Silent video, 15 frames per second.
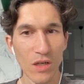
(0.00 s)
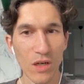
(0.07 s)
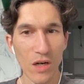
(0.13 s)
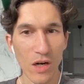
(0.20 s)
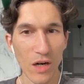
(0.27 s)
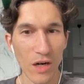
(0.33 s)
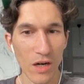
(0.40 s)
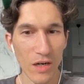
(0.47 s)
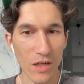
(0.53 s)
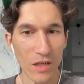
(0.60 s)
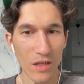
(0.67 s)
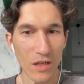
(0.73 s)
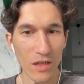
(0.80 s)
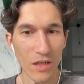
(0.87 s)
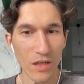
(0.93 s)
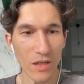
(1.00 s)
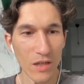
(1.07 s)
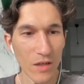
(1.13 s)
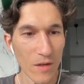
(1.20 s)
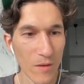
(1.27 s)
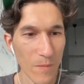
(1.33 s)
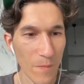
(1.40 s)
are
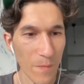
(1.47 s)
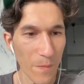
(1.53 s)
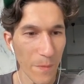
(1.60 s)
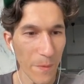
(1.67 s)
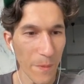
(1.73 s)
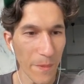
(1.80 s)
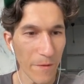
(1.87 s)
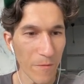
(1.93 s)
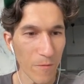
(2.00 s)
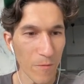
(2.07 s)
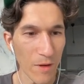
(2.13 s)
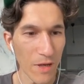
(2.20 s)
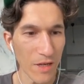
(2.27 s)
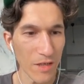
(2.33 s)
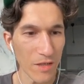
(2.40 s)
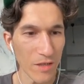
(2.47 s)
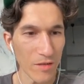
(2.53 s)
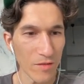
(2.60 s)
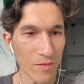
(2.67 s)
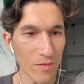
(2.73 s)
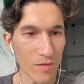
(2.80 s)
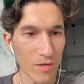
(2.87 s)

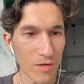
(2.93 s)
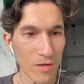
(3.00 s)
very...